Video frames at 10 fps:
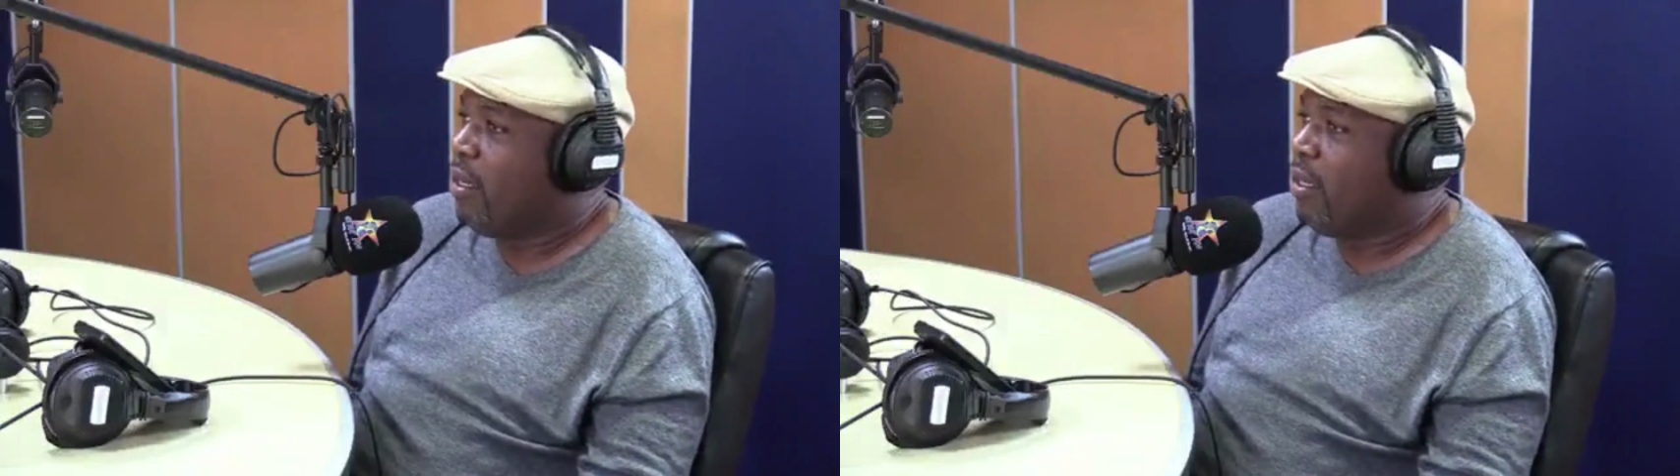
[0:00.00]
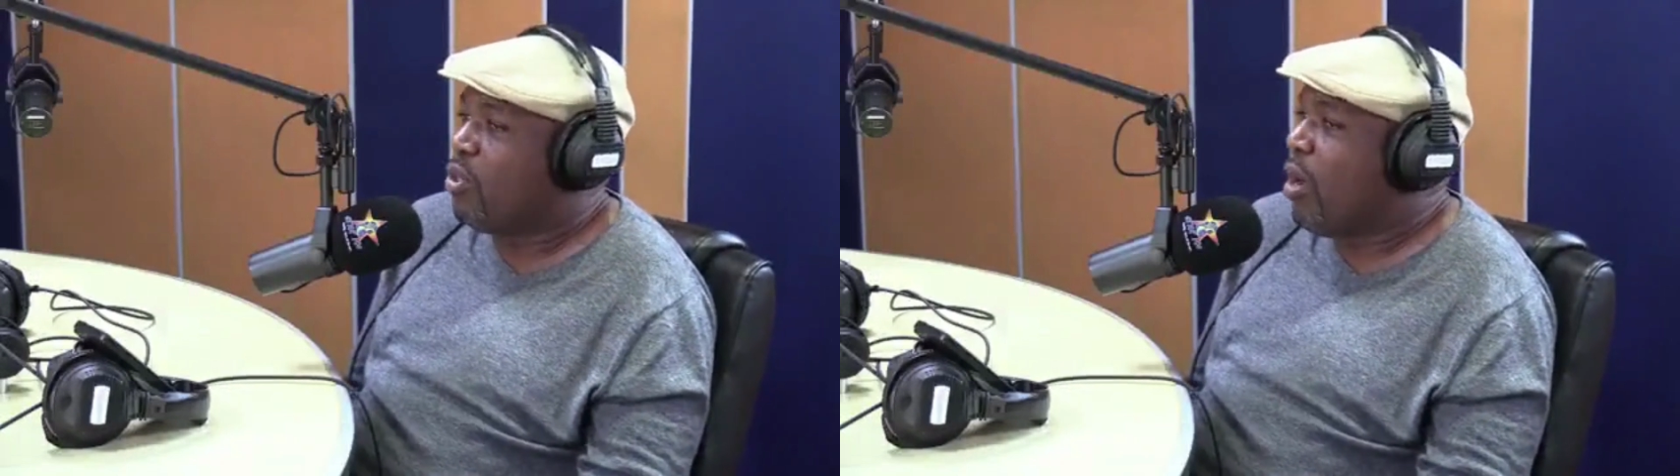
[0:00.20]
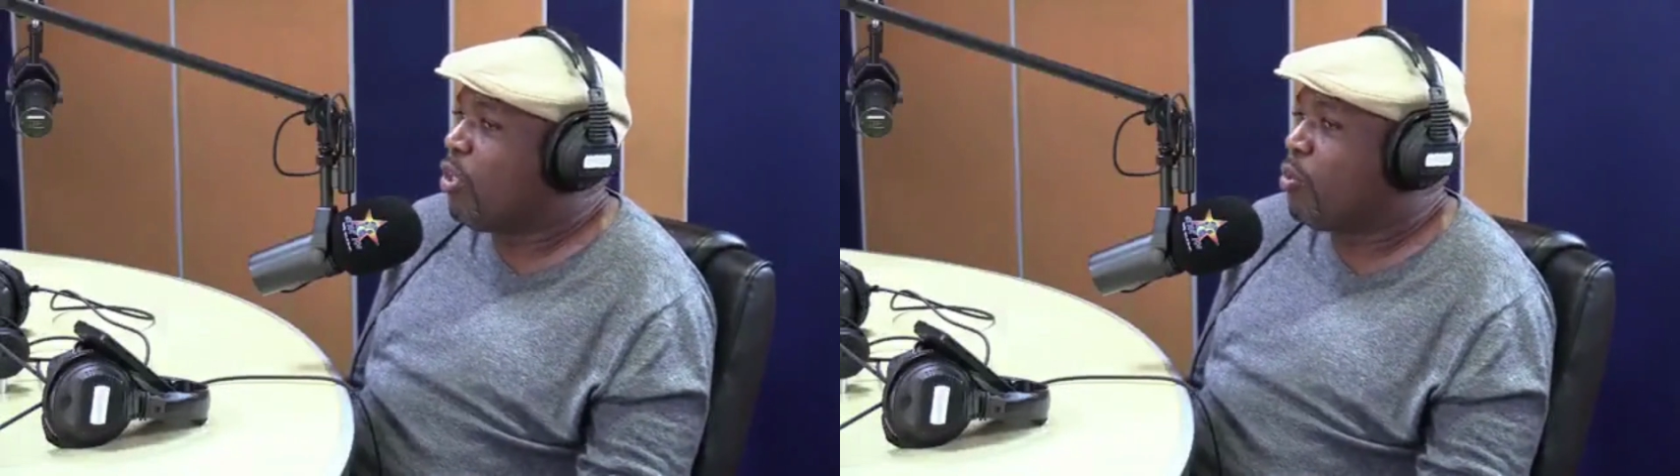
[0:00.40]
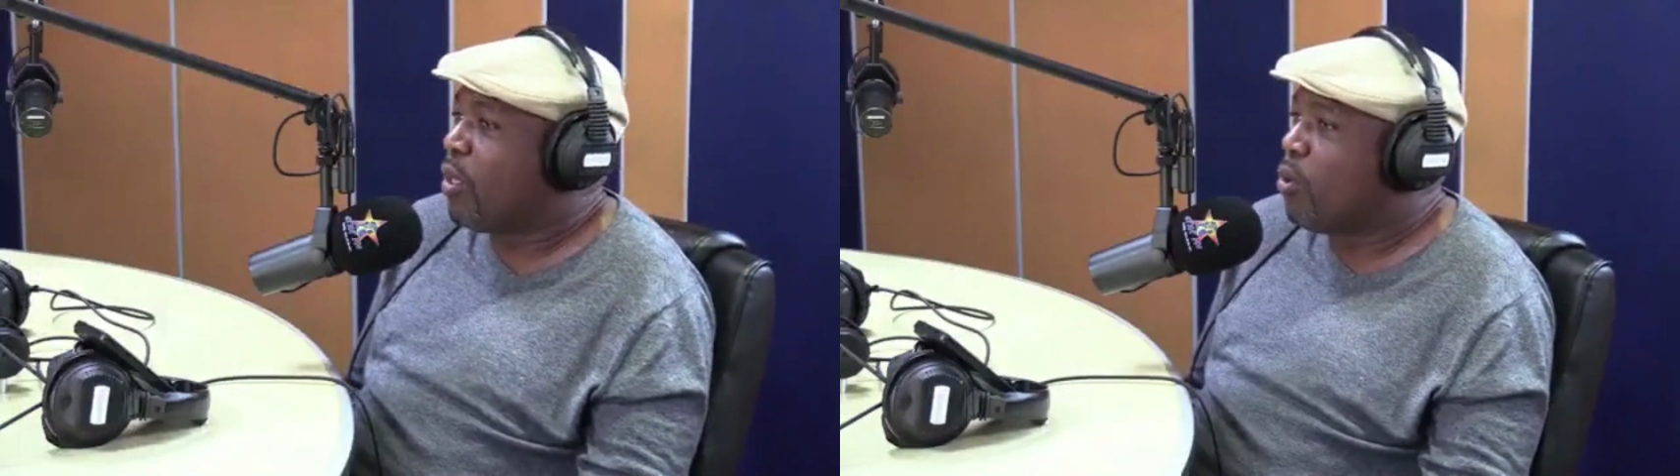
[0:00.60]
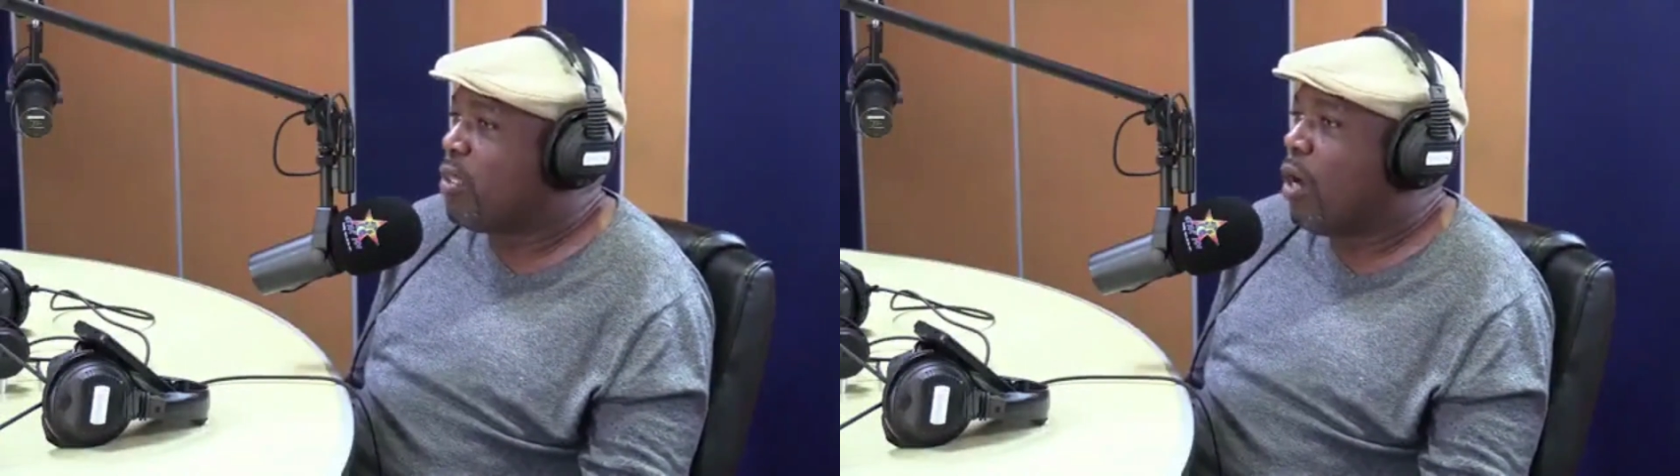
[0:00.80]
You don't want to be
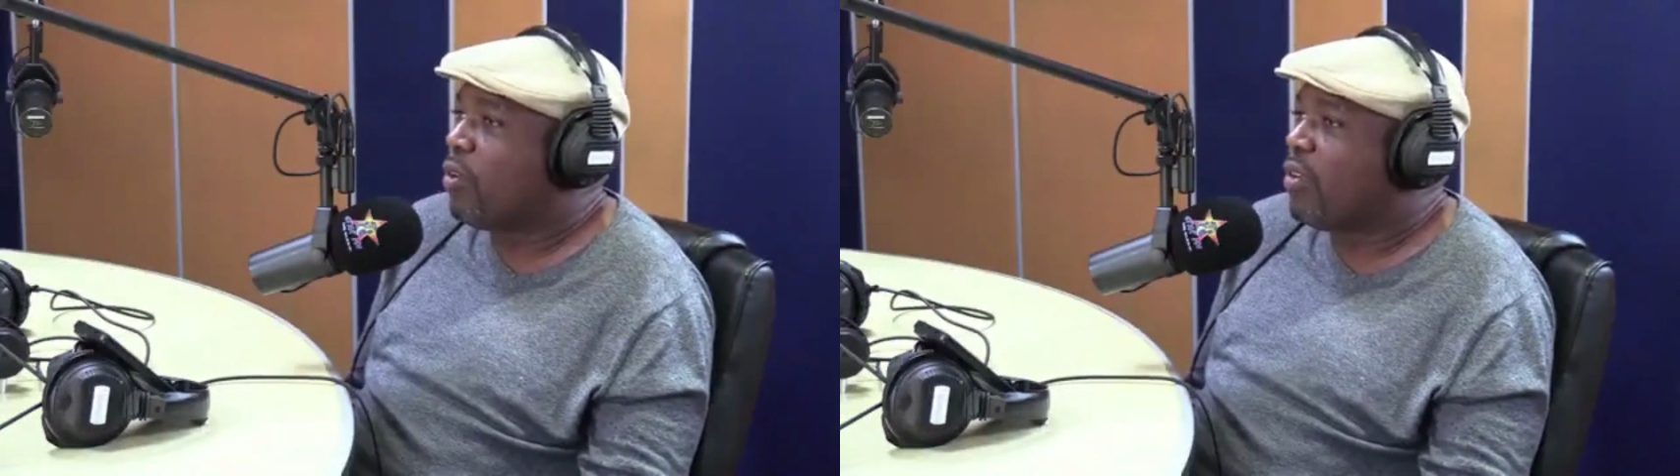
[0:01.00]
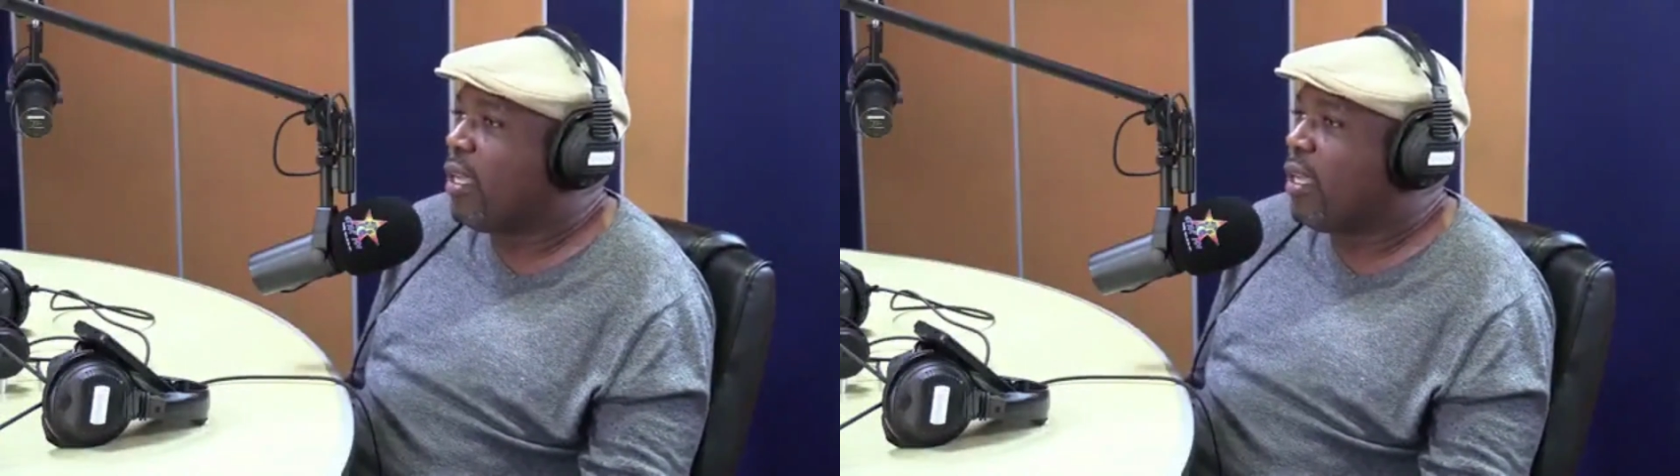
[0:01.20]
good out